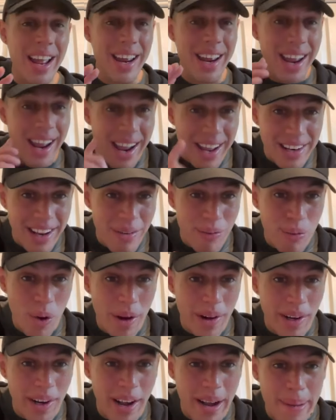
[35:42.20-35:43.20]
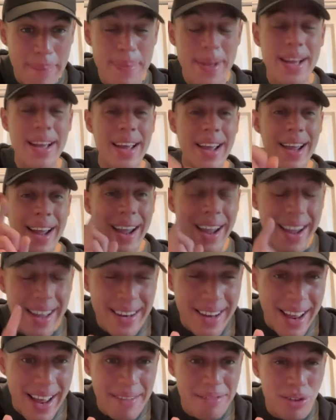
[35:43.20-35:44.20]
and they've won a cup,
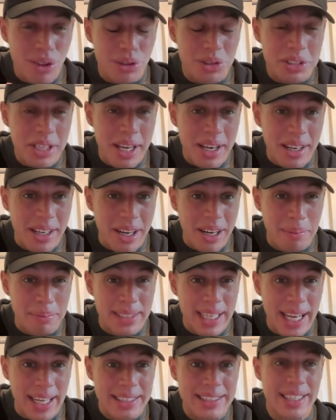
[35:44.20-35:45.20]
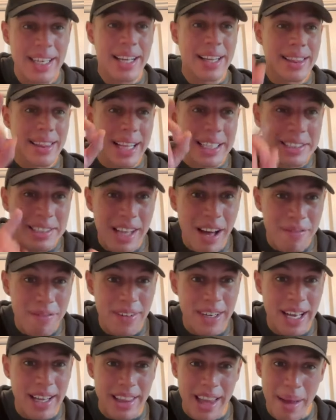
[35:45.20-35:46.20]
and they have no state income tax. Let's not
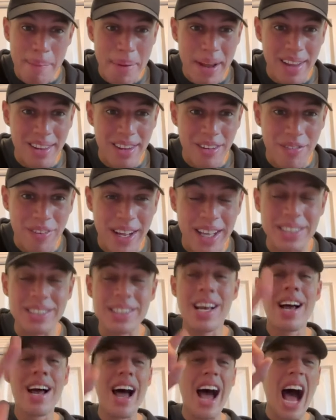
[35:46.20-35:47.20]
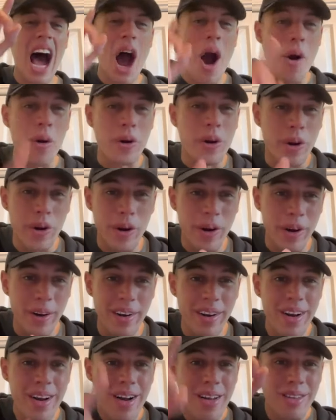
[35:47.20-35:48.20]
forget that, Panther fans, how
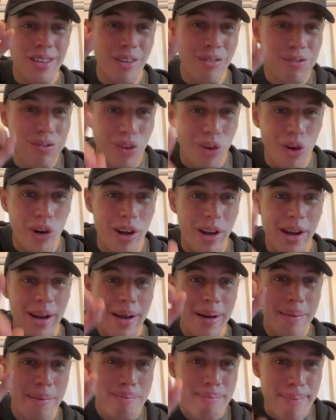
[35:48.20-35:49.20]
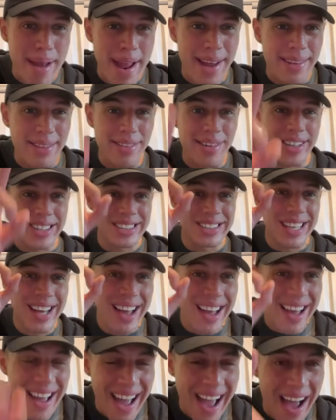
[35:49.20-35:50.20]
good the Florida Panthers
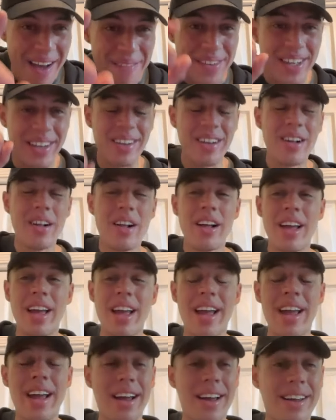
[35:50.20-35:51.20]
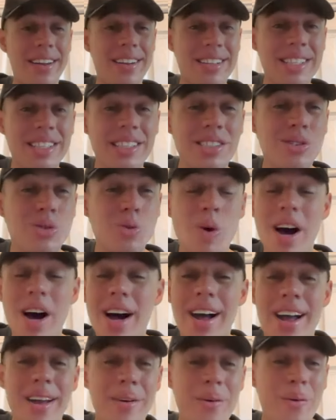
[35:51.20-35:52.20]
have it. And this is
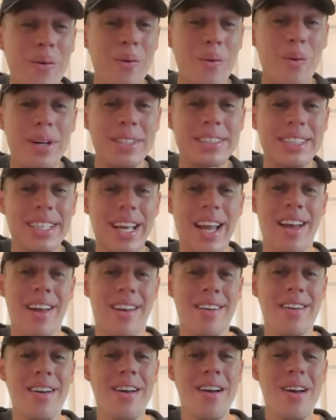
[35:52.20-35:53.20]
why, once again,